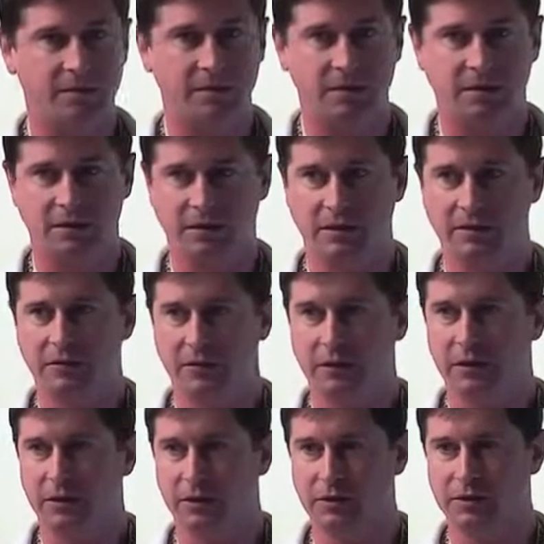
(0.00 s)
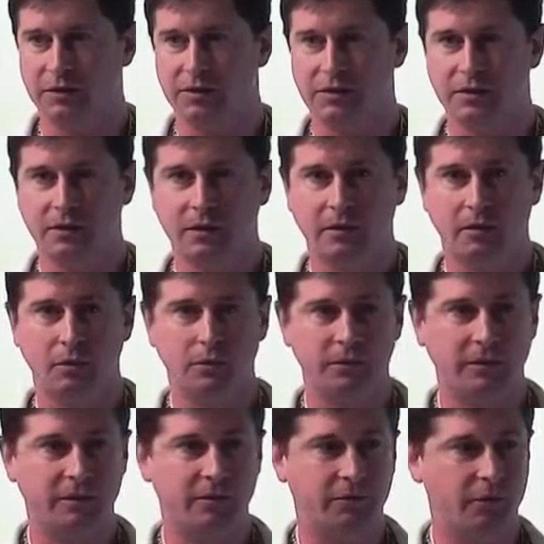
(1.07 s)
certificates, all the
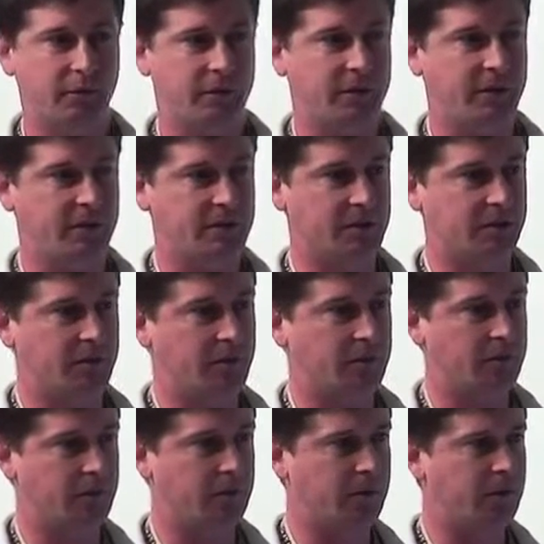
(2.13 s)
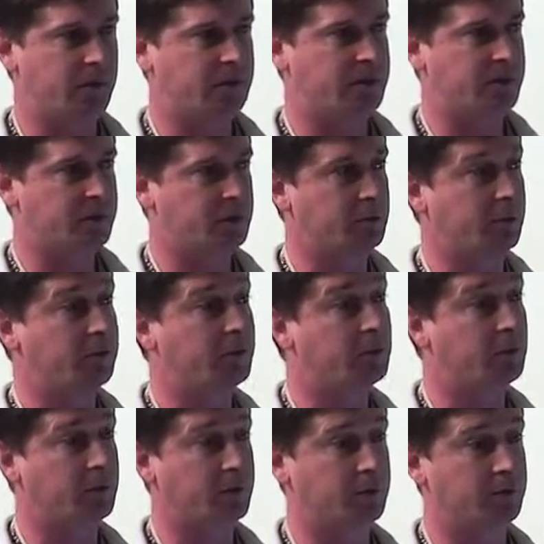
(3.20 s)
different things you need to do if you
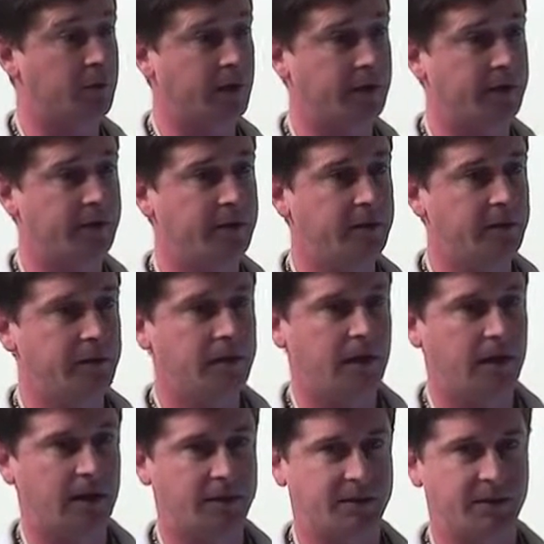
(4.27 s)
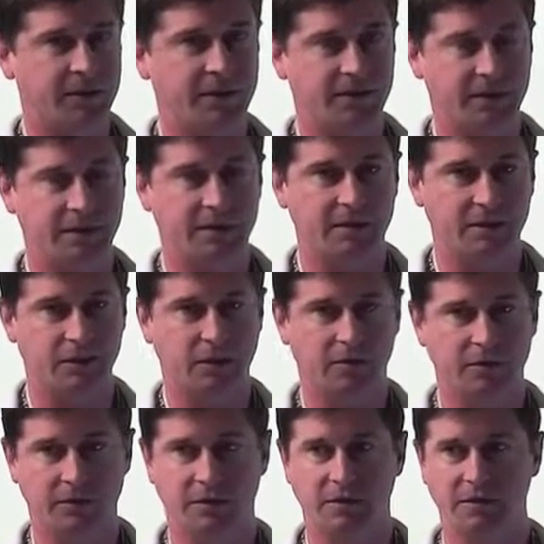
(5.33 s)
want to run RTC
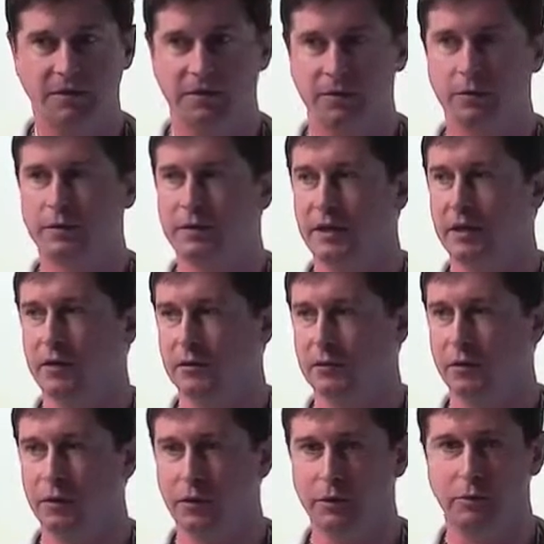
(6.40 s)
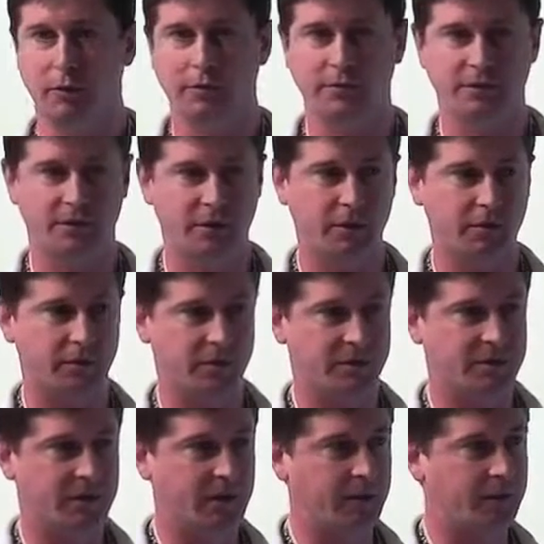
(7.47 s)
services yourself on your own
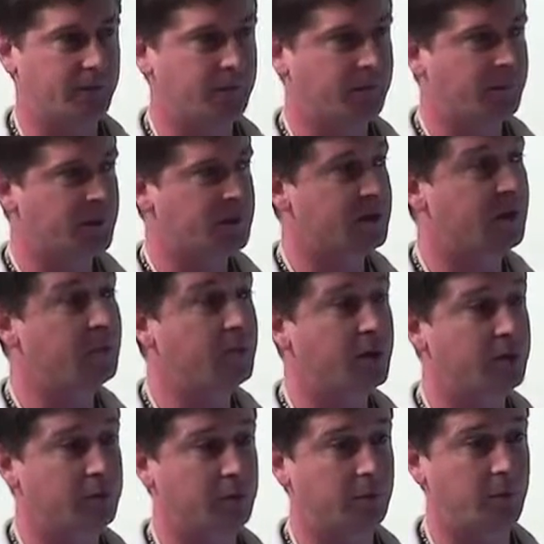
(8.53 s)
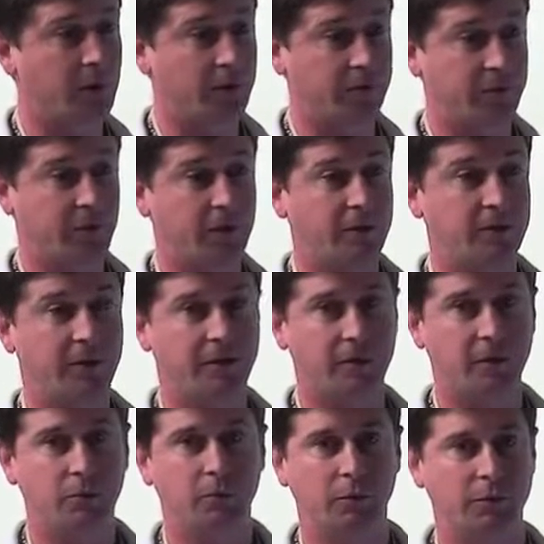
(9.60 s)
servers. Now, some people might find they
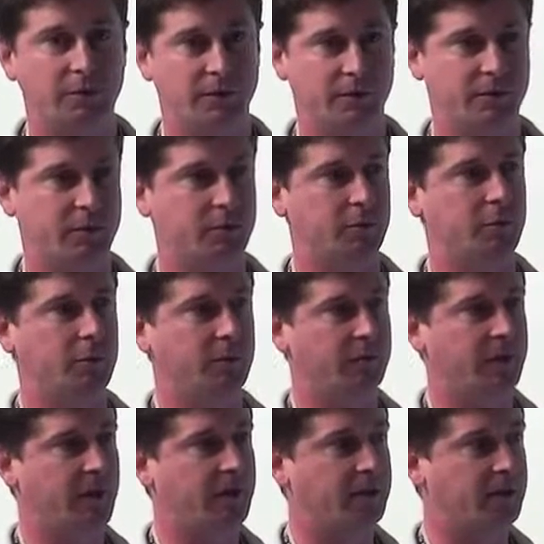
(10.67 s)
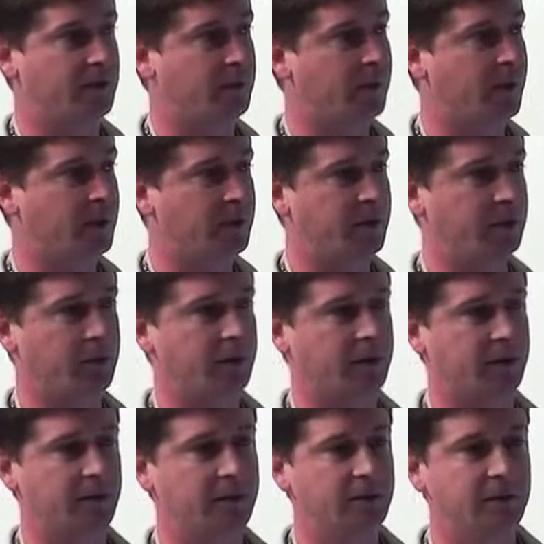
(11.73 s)
don't want to do all of that. It may be
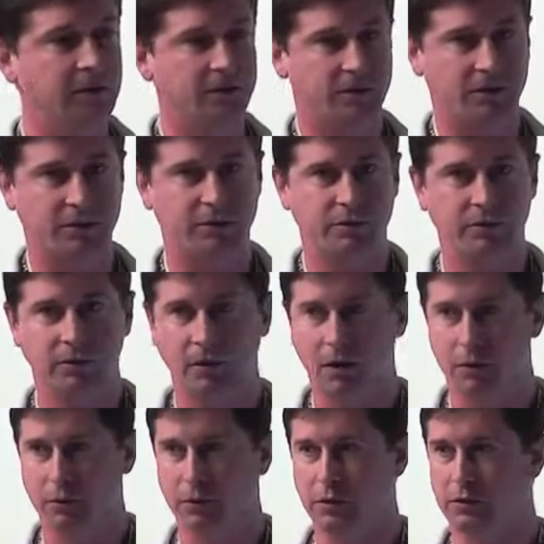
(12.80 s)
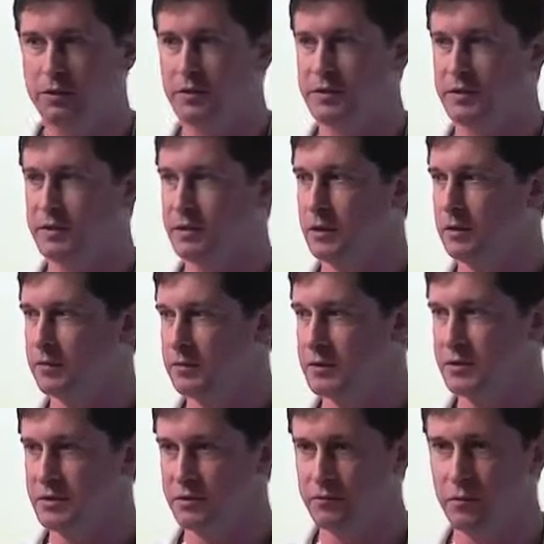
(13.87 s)
quicker to go and use the
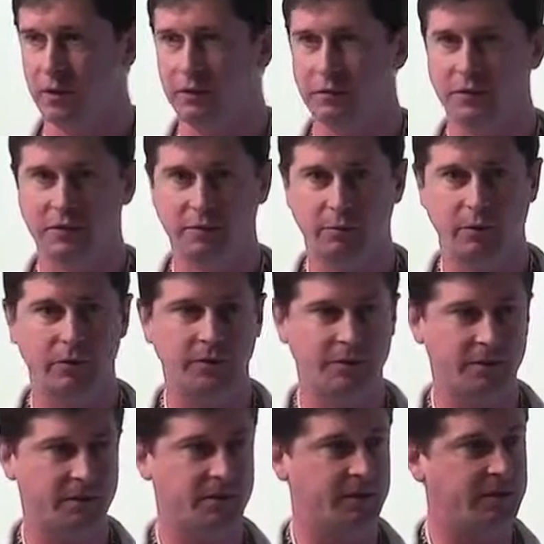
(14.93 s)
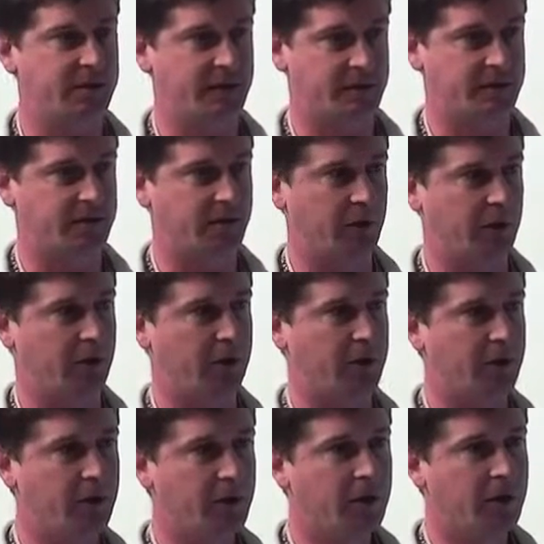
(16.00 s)
services of one of the sponsors, and that's fine.
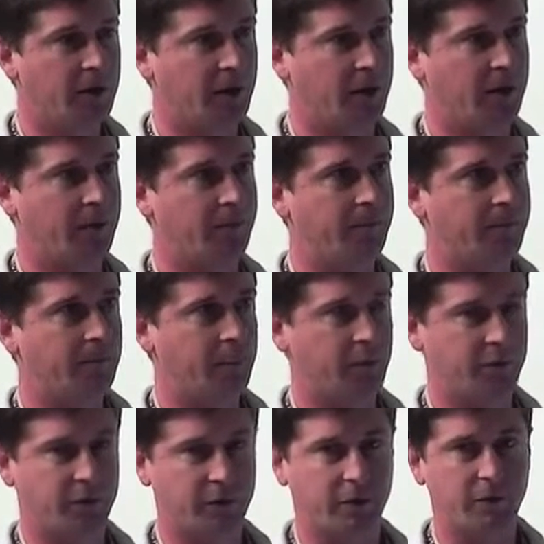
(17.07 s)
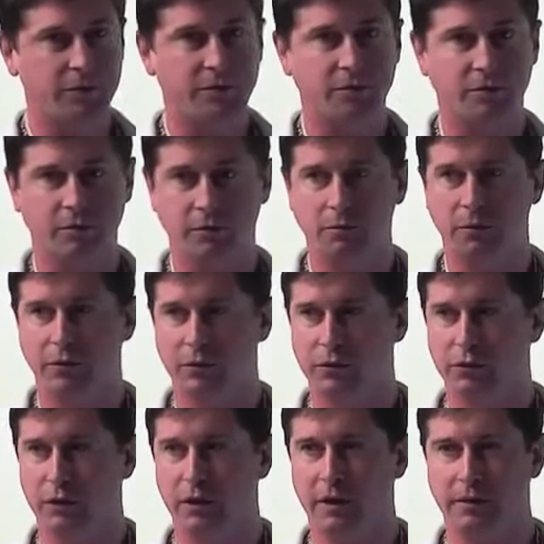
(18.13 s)
But for those who do want to
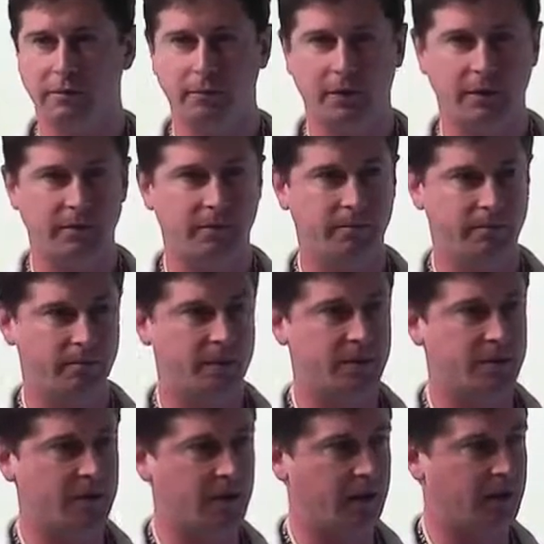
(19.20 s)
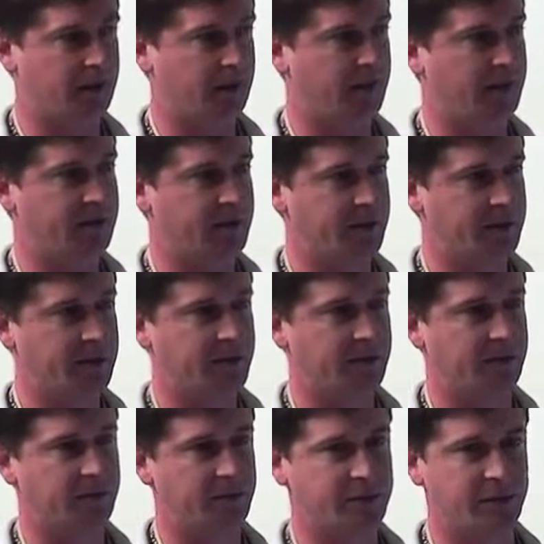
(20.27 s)
try and run
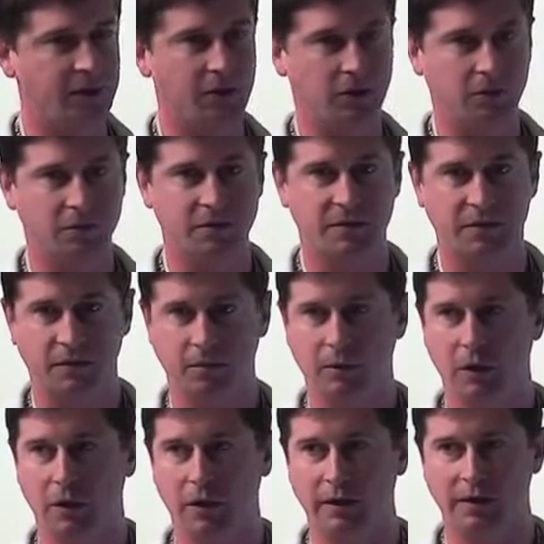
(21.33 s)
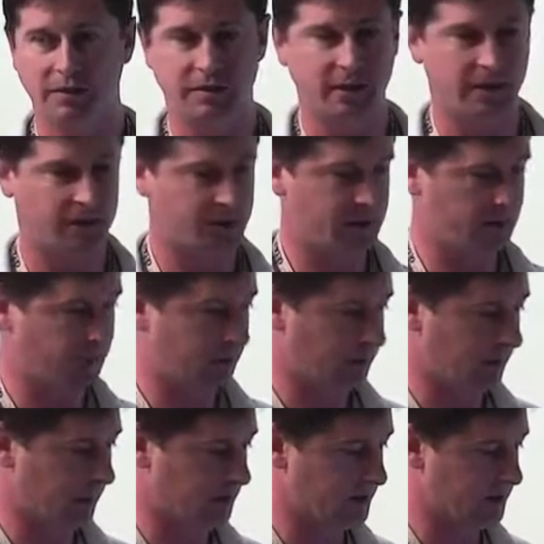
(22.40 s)
RTC themselves, the guide is an excellent
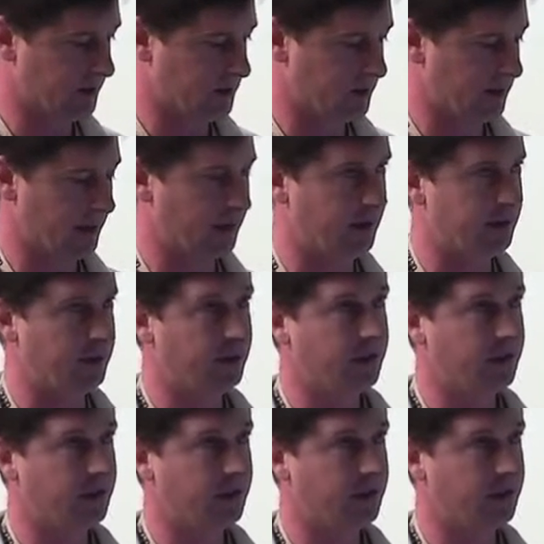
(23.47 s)
place to start.